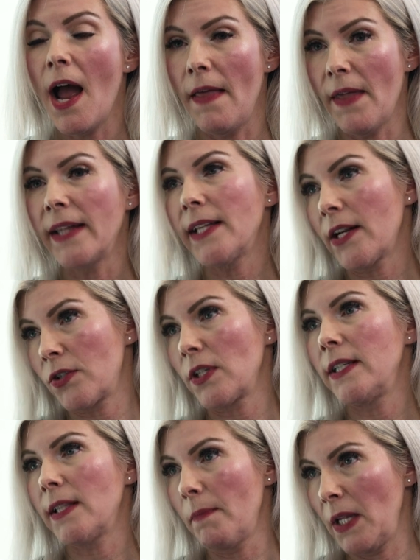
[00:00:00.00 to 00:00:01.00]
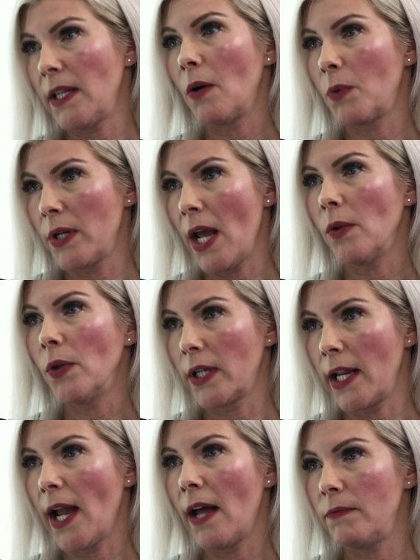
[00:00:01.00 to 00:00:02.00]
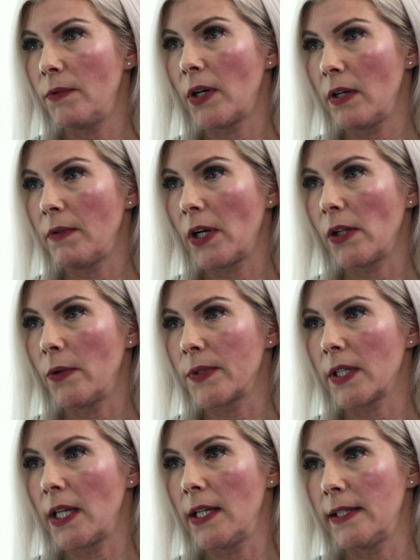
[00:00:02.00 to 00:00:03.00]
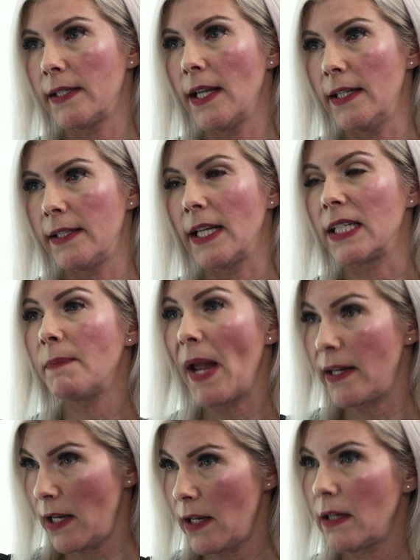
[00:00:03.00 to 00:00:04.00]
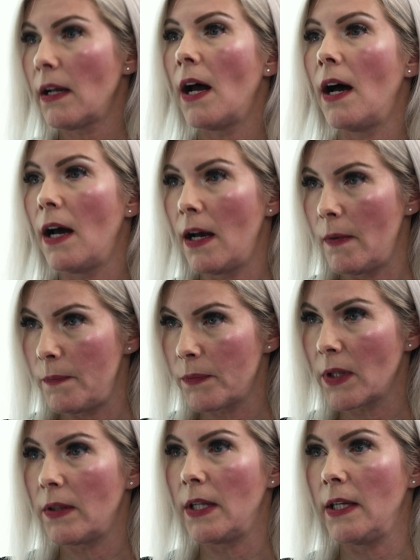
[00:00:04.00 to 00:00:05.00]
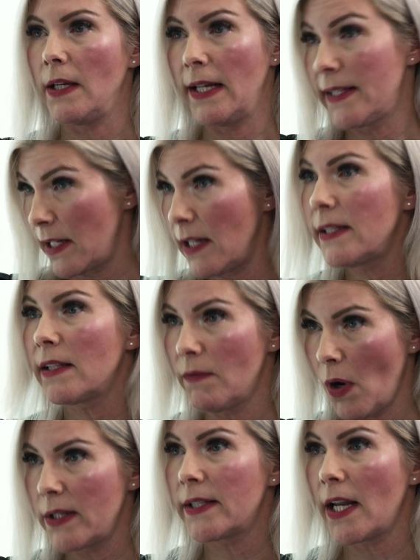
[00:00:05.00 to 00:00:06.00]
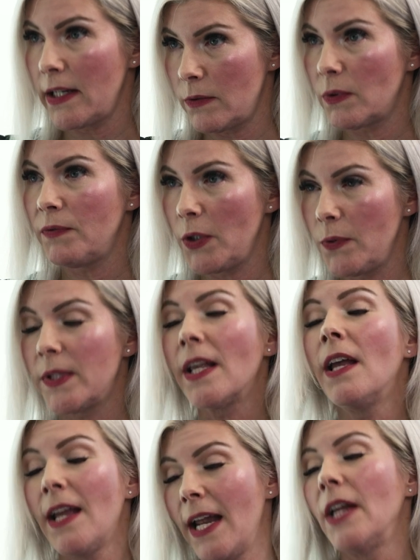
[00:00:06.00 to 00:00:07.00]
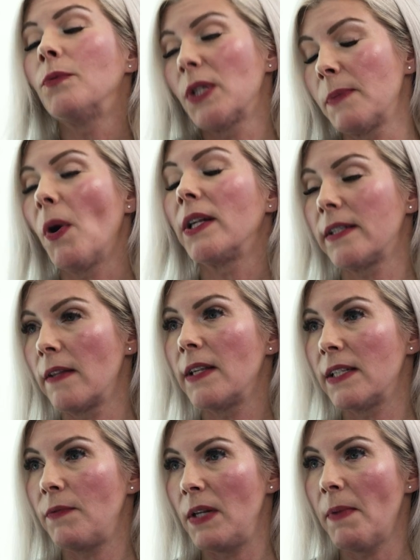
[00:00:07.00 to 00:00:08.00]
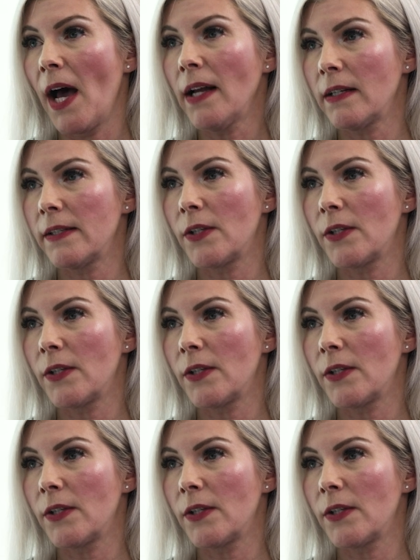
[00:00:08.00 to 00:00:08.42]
And that's actually something that we're now looking at very, very closely, is expanding the incidence of on-site reviews in response to this feedback.